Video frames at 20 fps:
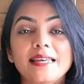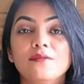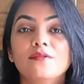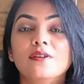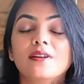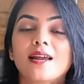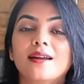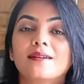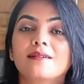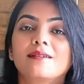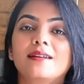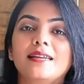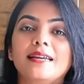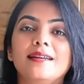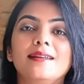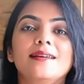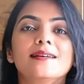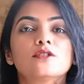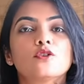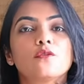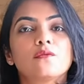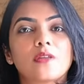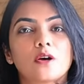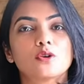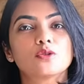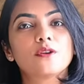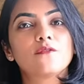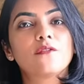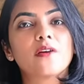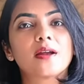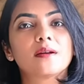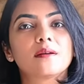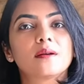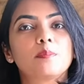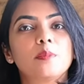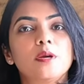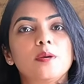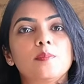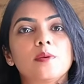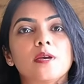Even at a TDS of 1500
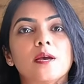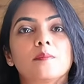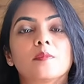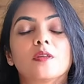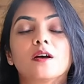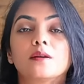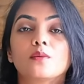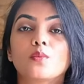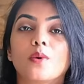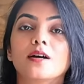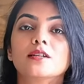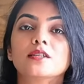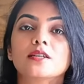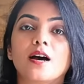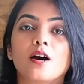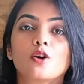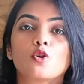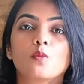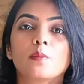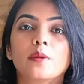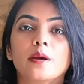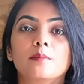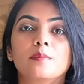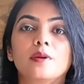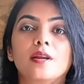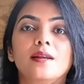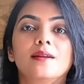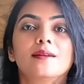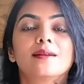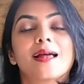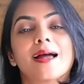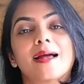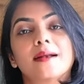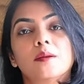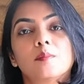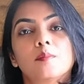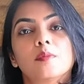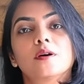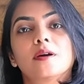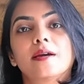ppm, the advanced RO membrane in
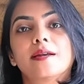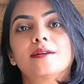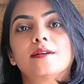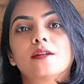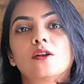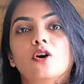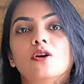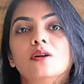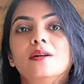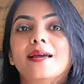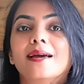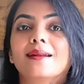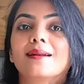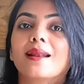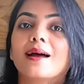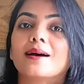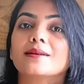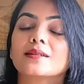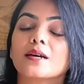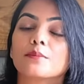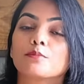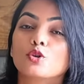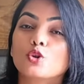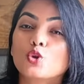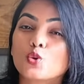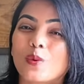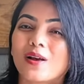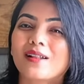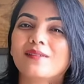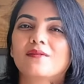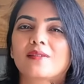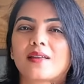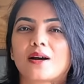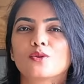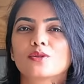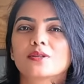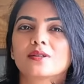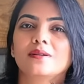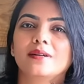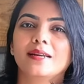Atomberg Intellon can last up to
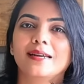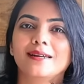12,000